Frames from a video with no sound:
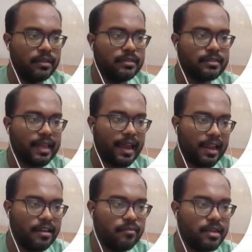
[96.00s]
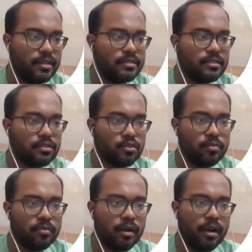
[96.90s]
this alignment is a
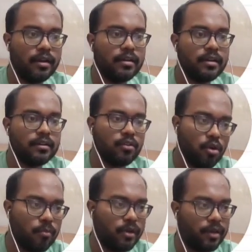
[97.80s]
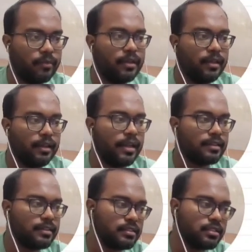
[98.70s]
group under home tab.
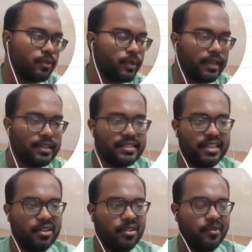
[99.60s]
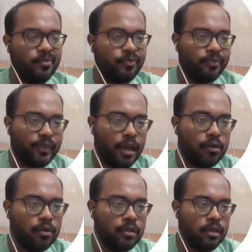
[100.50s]
Like this we can say.
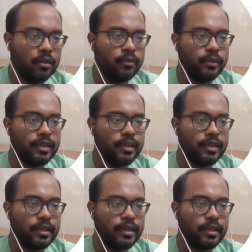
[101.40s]
Now we